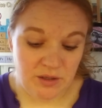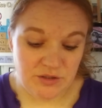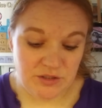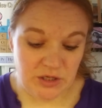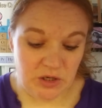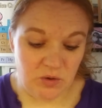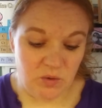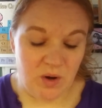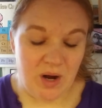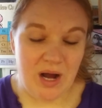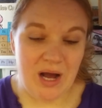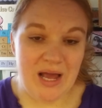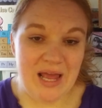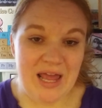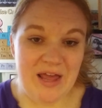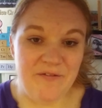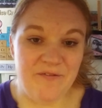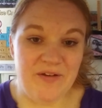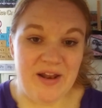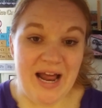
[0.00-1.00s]
So
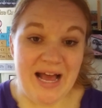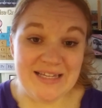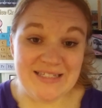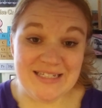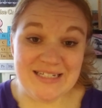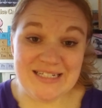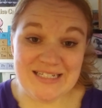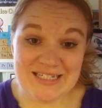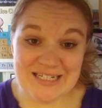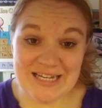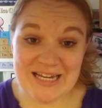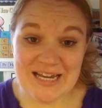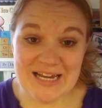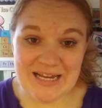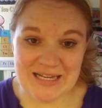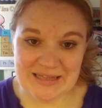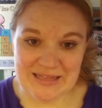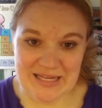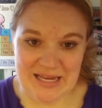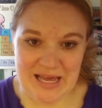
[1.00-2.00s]
if it has a
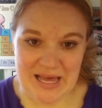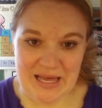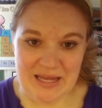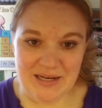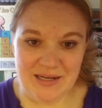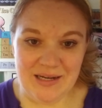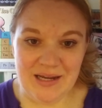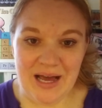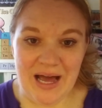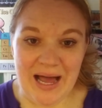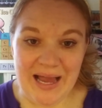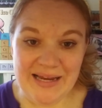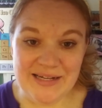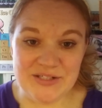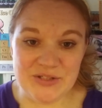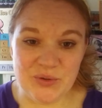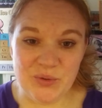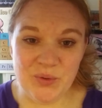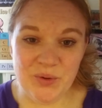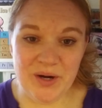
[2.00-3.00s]
T at the end,
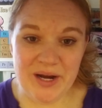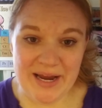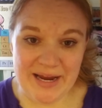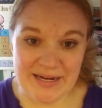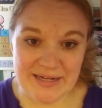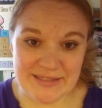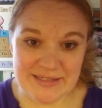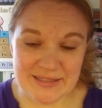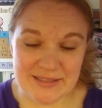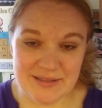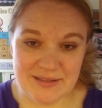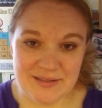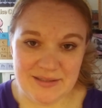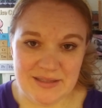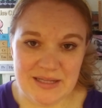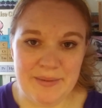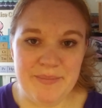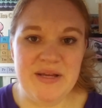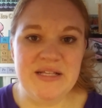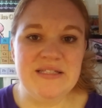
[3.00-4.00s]
ite or ate,
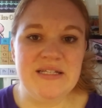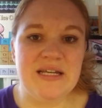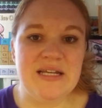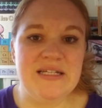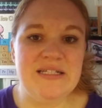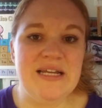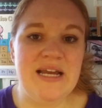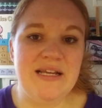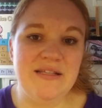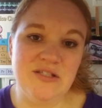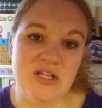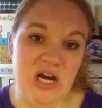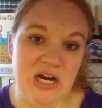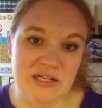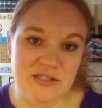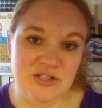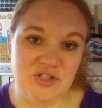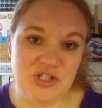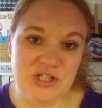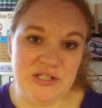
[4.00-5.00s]
that means it contains
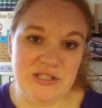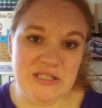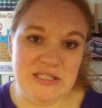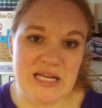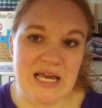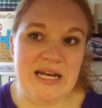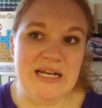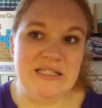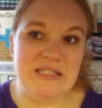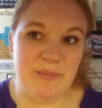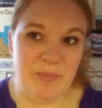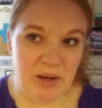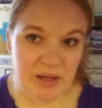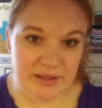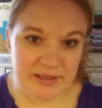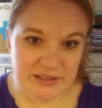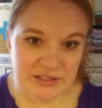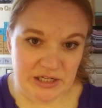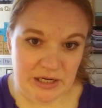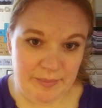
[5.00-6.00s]
oxygens and it's a
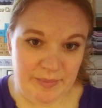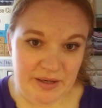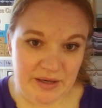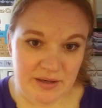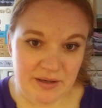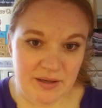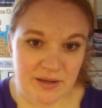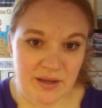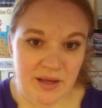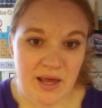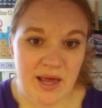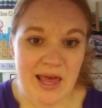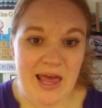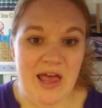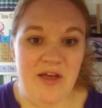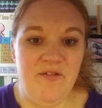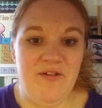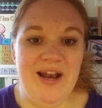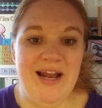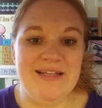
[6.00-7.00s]
polyatomic.
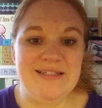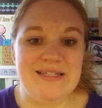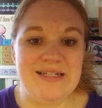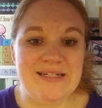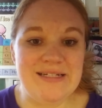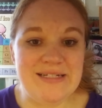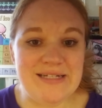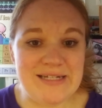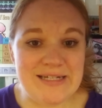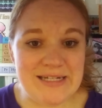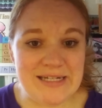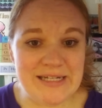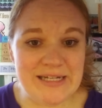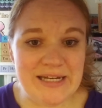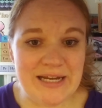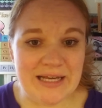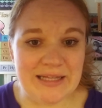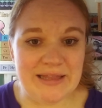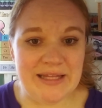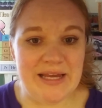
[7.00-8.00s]
If it has a
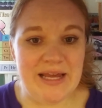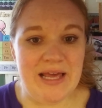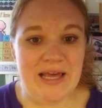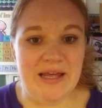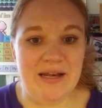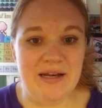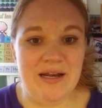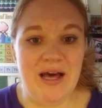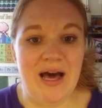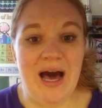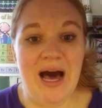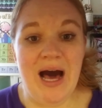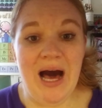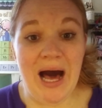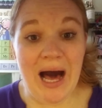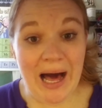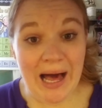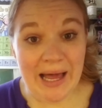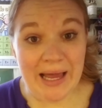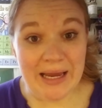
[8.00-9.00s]
D at the end,
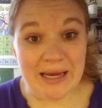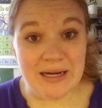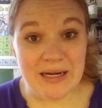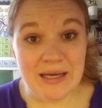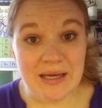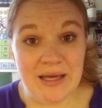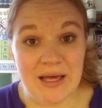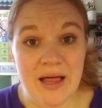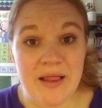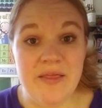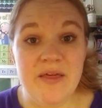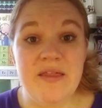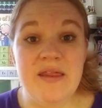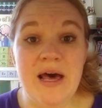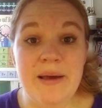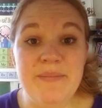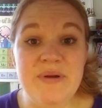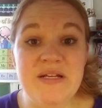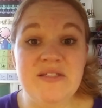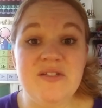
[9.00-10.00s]
ide, then
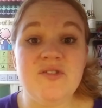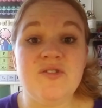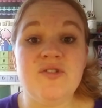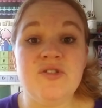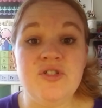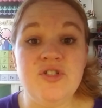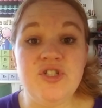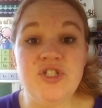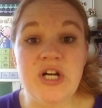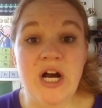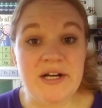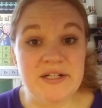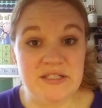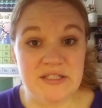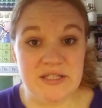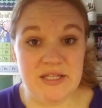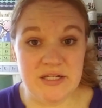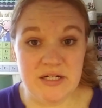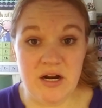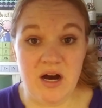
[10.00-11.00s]
that means it's
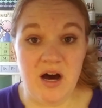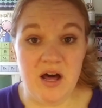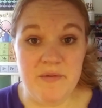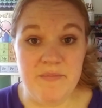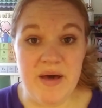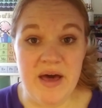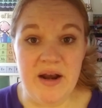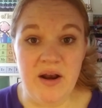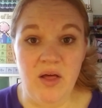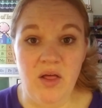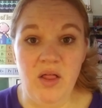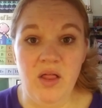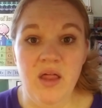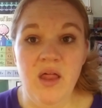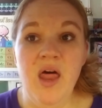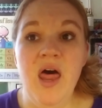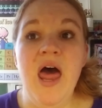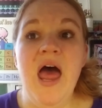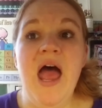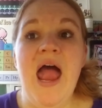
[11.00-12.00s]
just the nonmetal
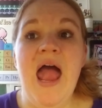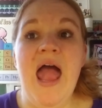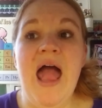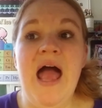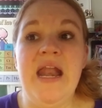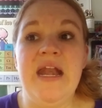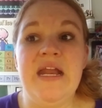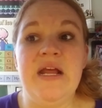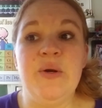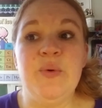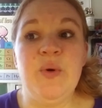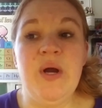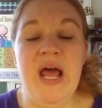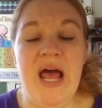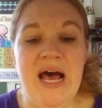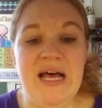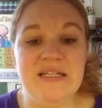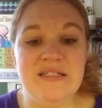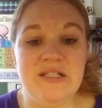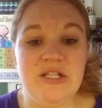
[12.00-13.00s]
and it
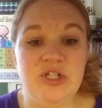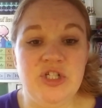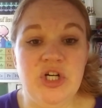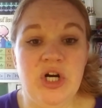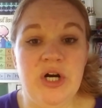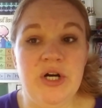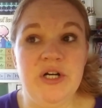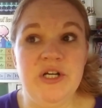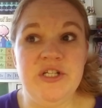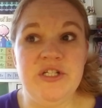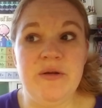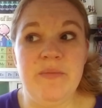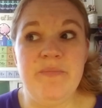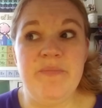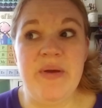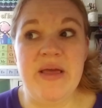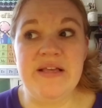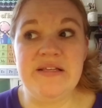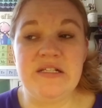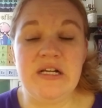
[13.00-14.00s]
has the charge
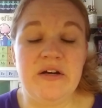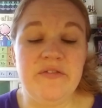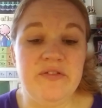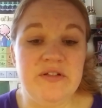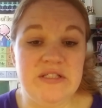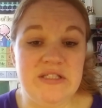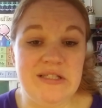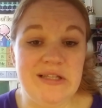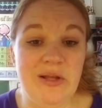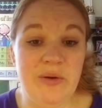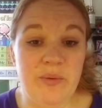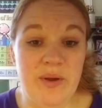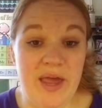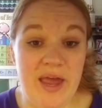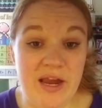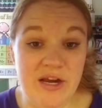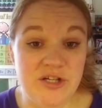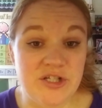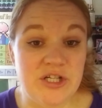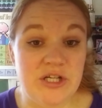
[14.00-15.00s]
based off its
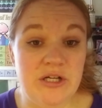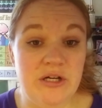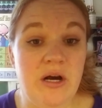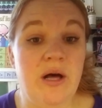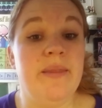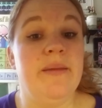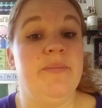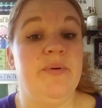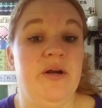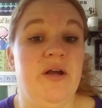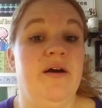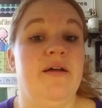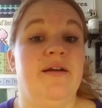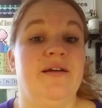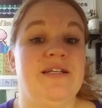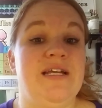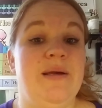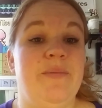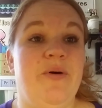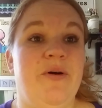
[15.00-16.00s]
location on the
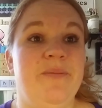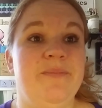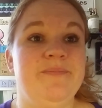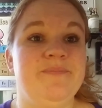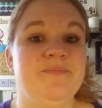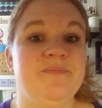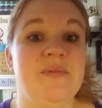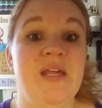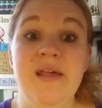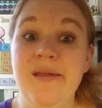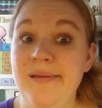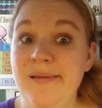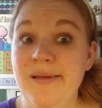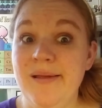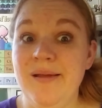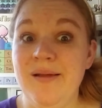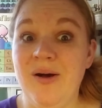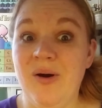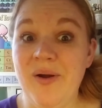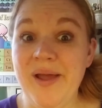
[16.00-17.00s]
periodic table.
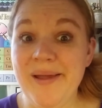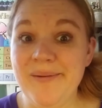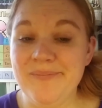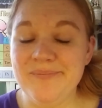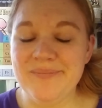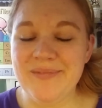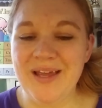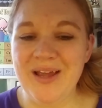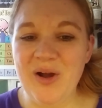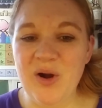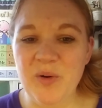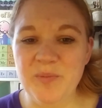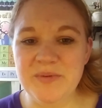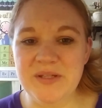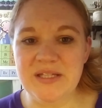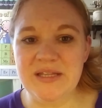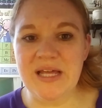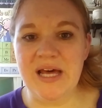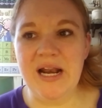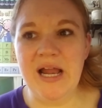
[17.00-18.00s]
Okay, I hope
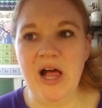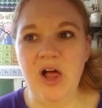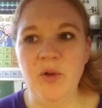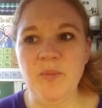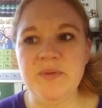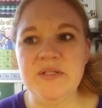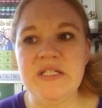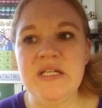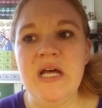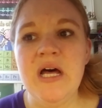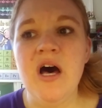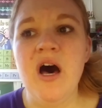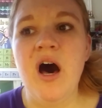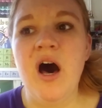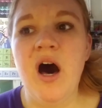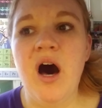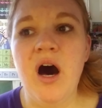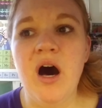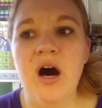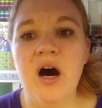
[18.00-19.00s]
that that helps.
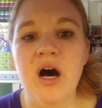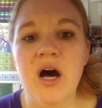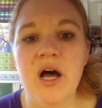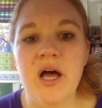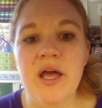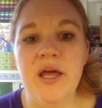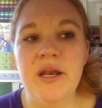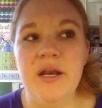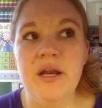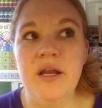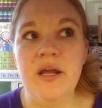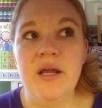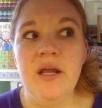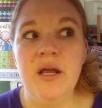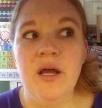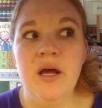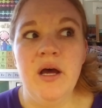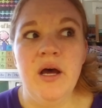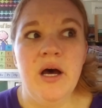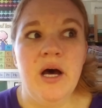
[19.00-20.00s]
On
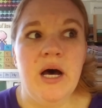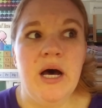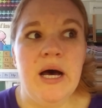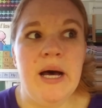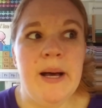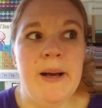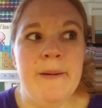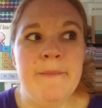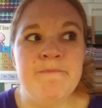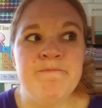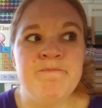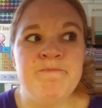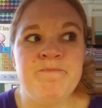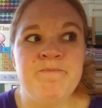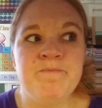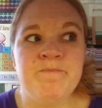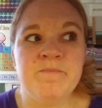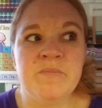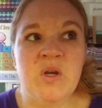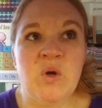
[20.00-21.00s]

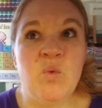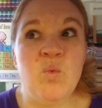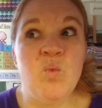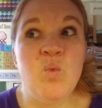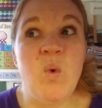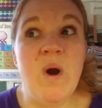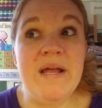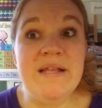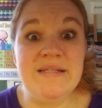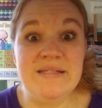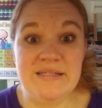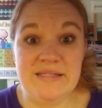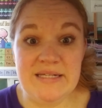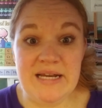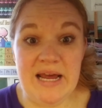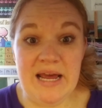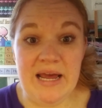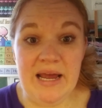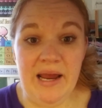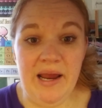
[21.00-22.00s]

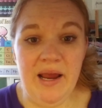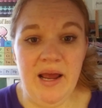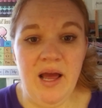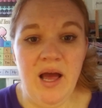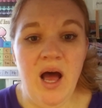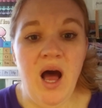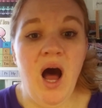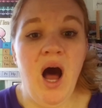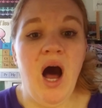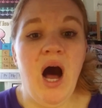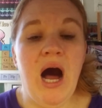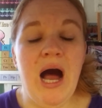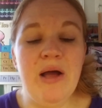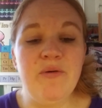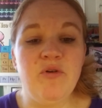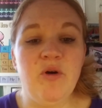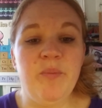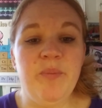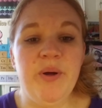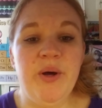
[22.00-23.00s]
Wednesday, I
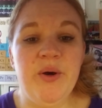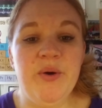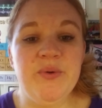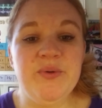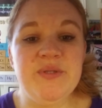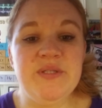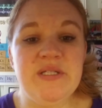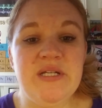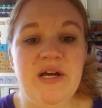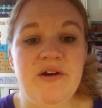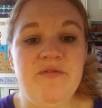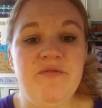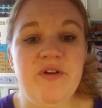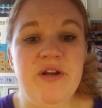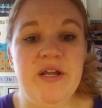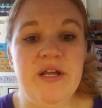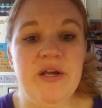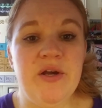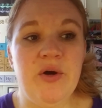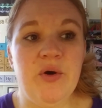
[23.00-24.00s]
will post a
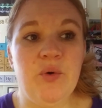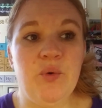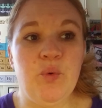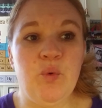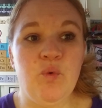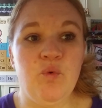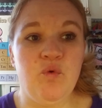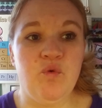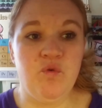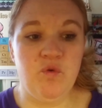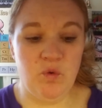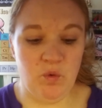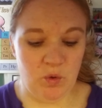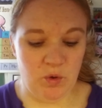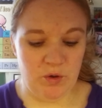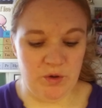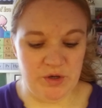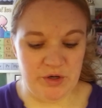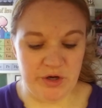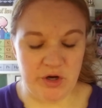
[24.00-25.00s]
video
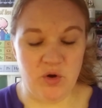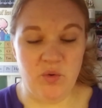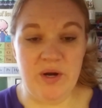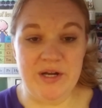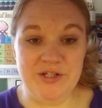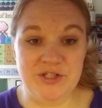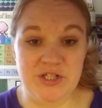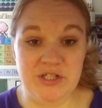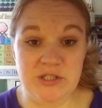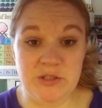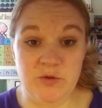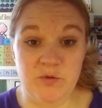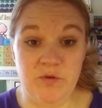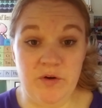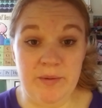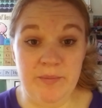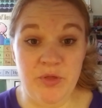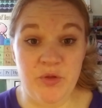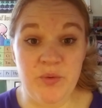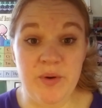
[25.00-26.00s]
for your questions
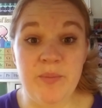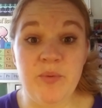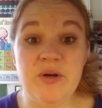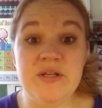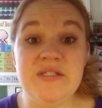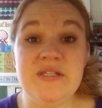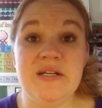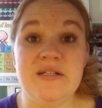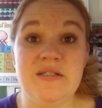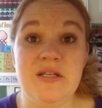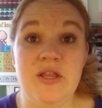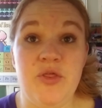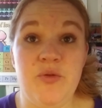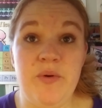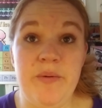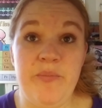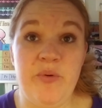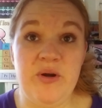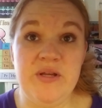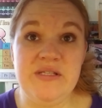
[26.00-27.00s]
from 3.6 and
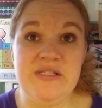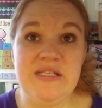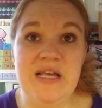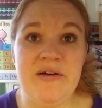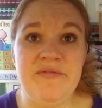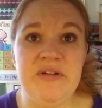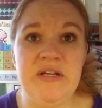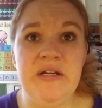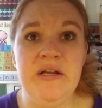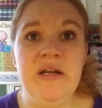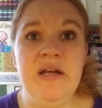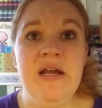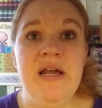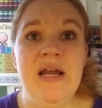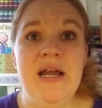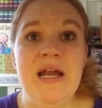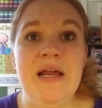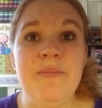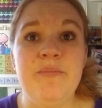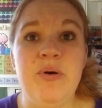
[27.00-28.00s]
3.7
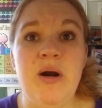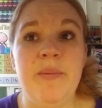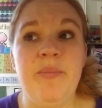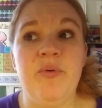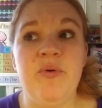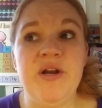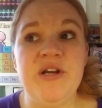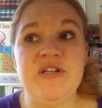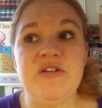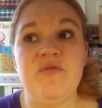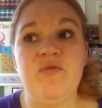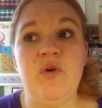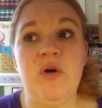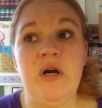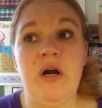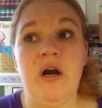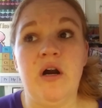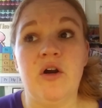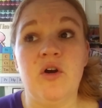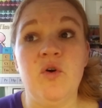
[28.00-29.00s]
in preparation
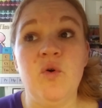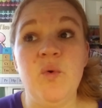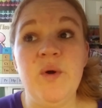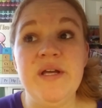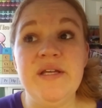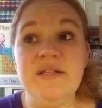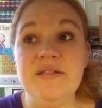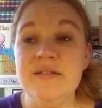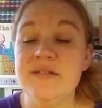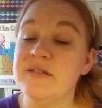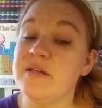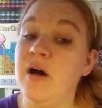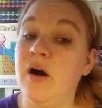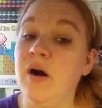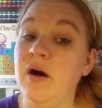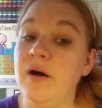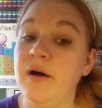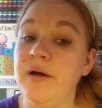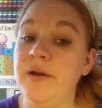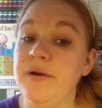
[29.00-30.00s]
for our quiz
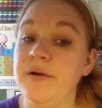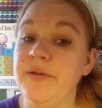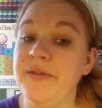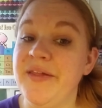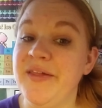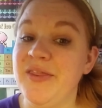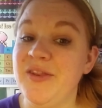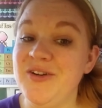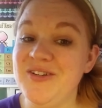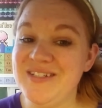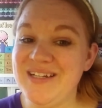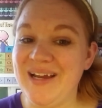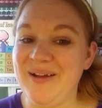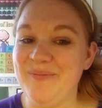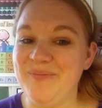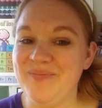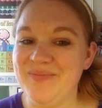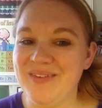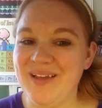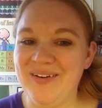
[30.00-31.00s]
on Thursday.
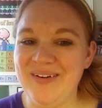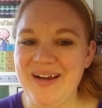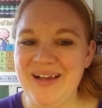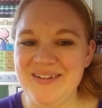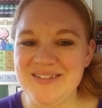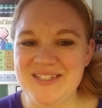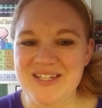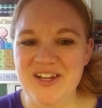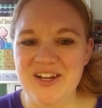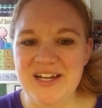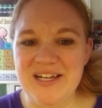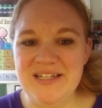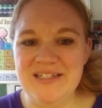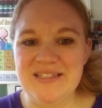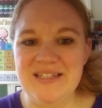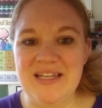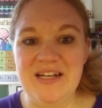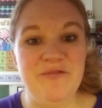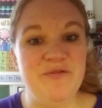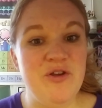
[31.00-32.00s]
All right, I'll see you
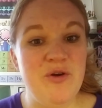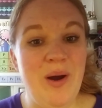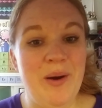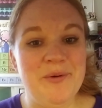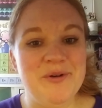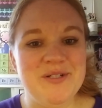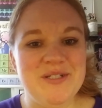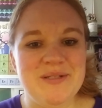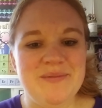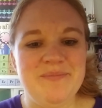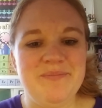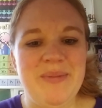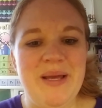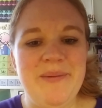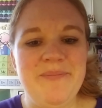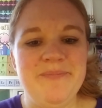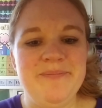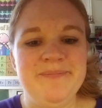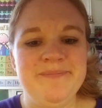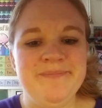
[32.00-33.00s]
guys in a few hours. Bye.